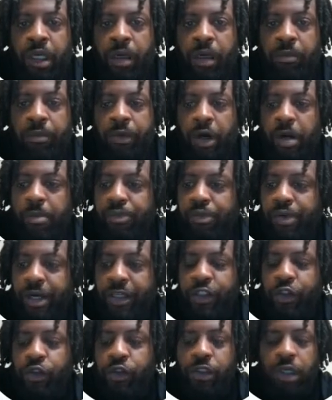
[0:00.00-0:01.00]
Um, car
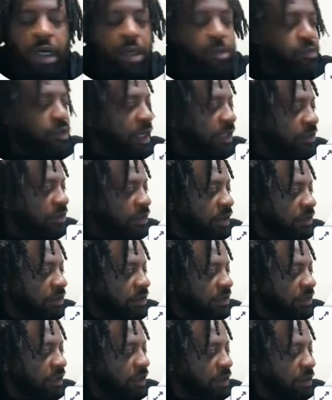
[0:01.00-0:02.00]
price, used car prices are
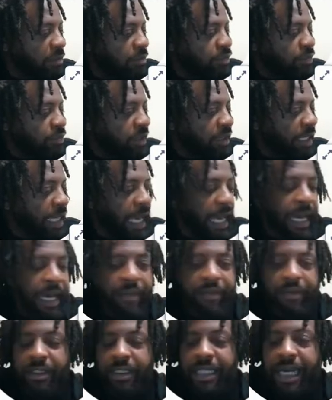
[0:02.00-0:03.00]
still pretty
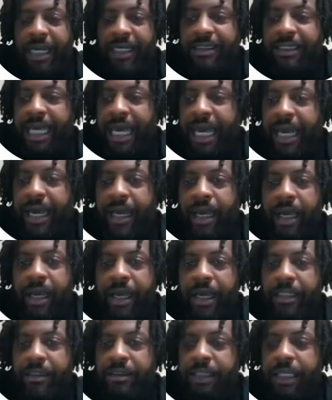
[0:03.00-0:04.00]
high. They're not as high
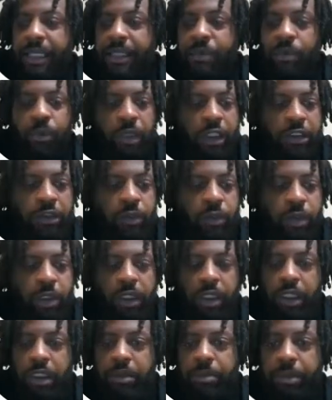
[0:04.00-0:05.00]
as they once
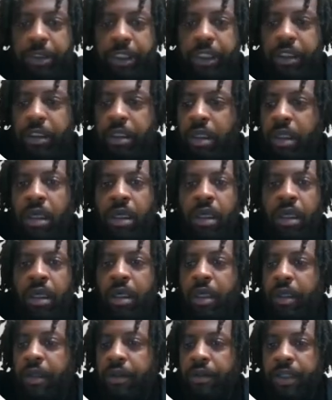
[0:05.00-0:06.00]
was, but
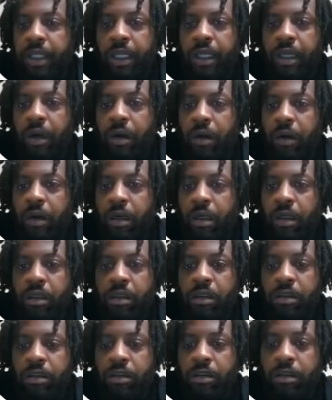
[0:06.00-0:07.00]
they are
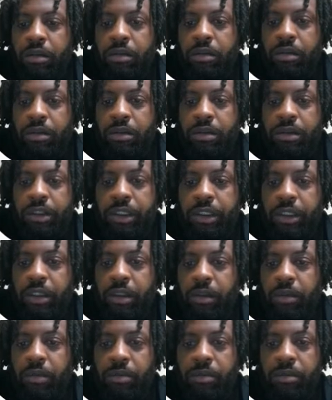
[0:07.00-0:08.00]

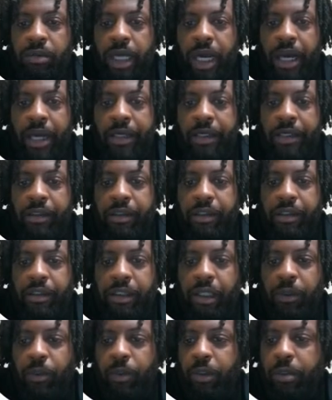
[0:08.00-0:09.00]
still higher than
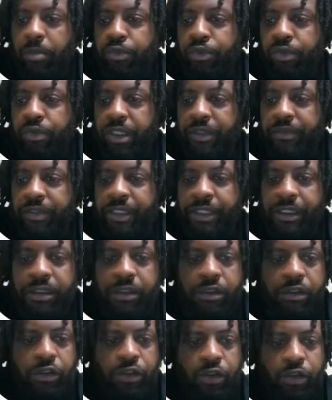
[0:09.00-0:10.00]
they were
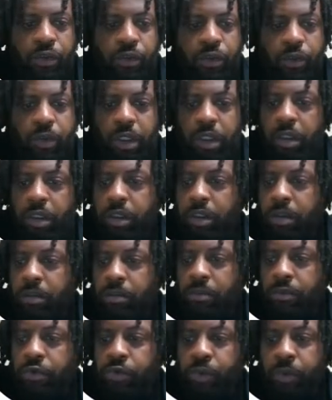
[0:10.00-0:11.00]
previous to uh,
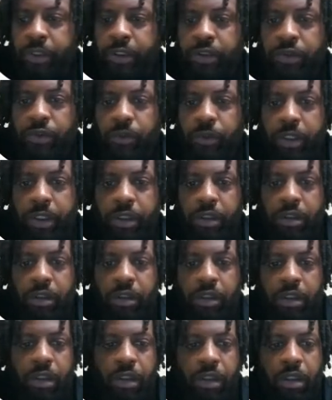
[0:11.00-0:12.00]
2020
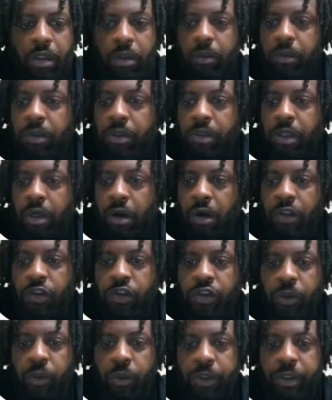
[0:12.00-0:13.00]
with the car
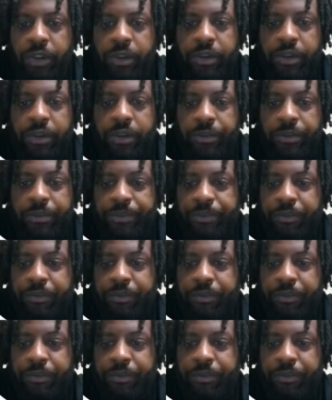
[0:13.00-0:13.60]
shortage.